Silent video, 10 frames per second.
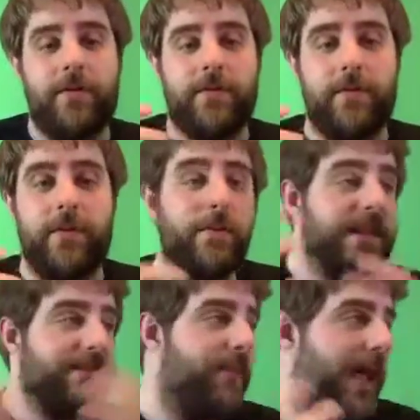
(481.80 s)
for whom
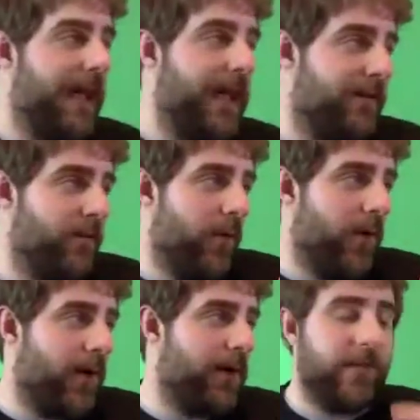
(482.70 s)
this may
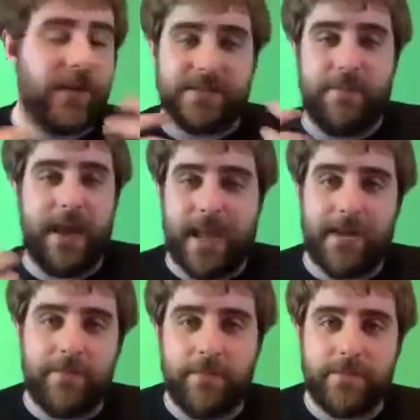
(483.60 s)
work, this
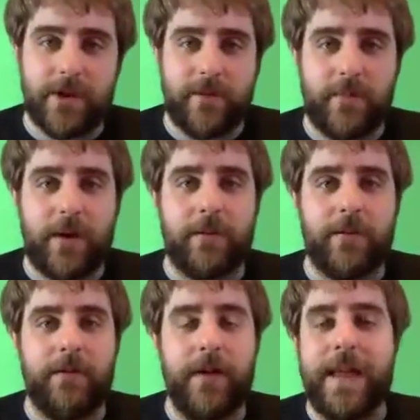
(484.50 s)
may solve a
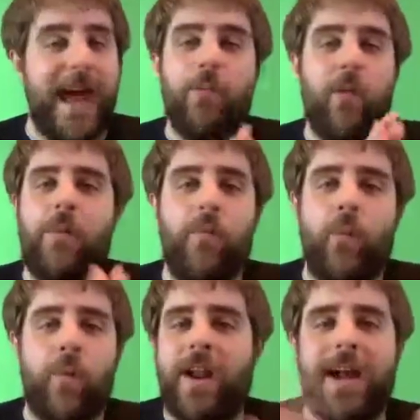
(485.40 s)
problem, and
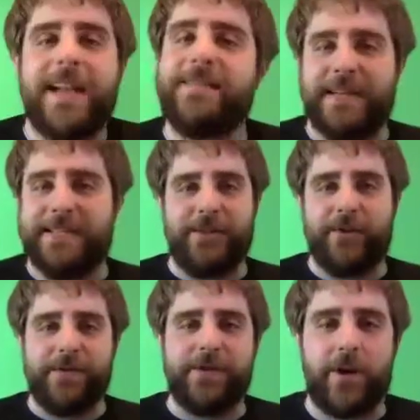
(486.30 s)
we're not expecting to
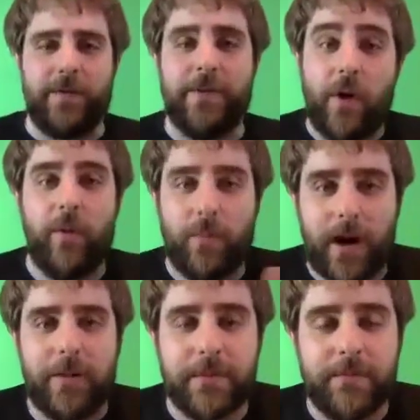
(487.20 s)
have solved the whole
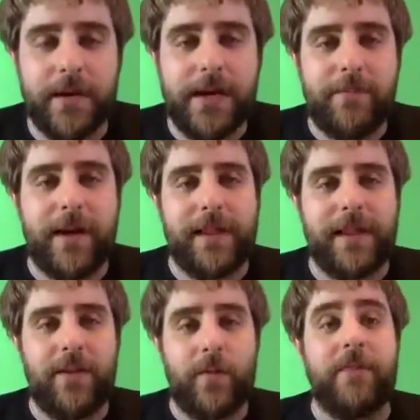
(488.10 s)
problem by the end
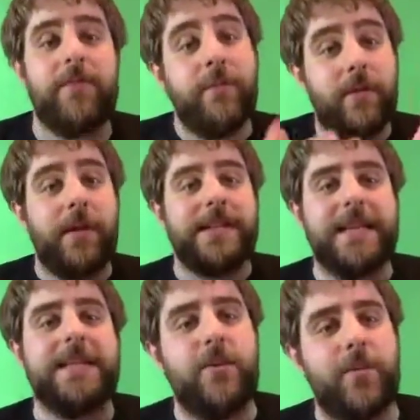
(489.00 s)
of the week. From a
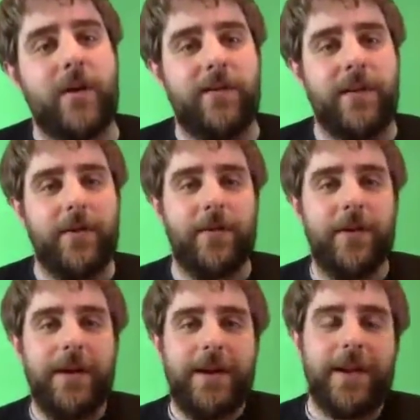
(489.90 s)
technical point of view,
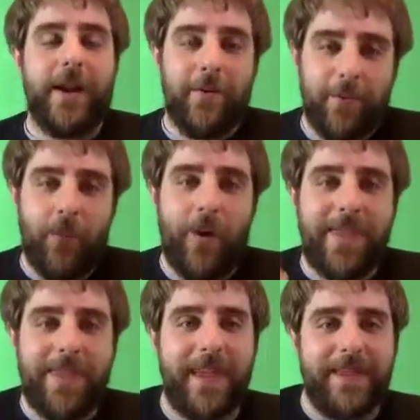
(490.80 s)
one
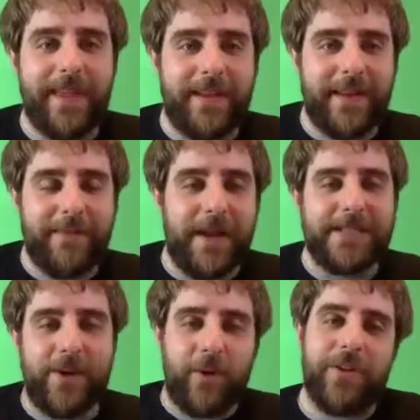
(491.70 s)
thing that makes
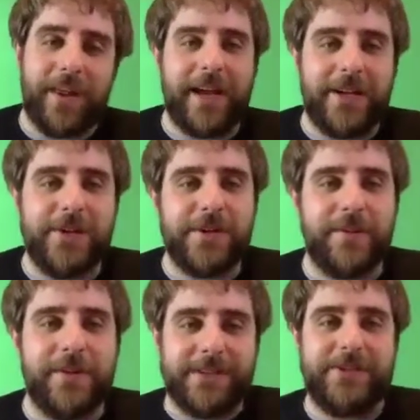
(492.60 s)
the whole thing
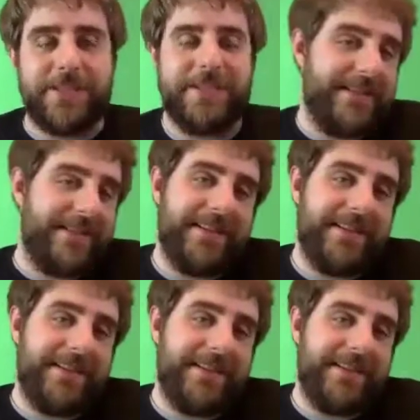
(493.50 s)
unusable is just
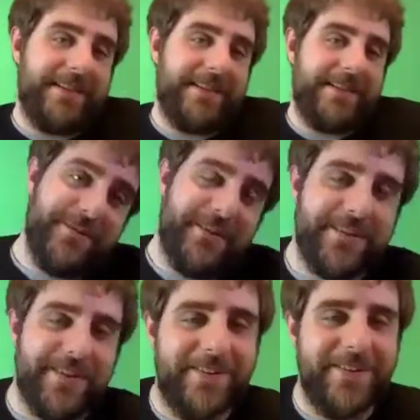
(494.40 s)
means it's
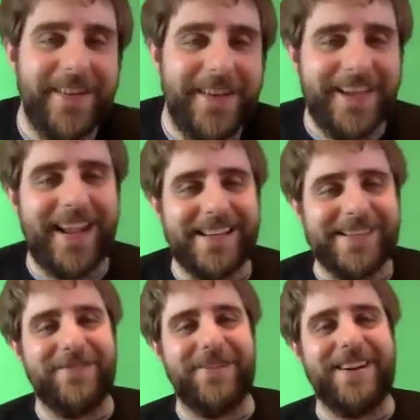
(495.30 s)
unusable. So it
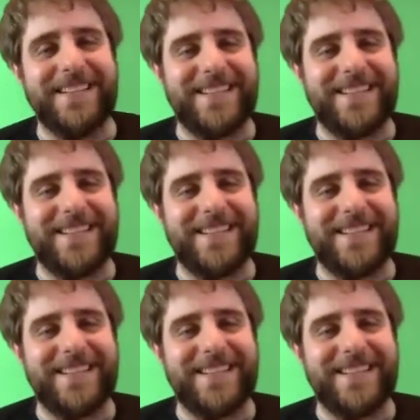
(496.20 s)
hasn't worked.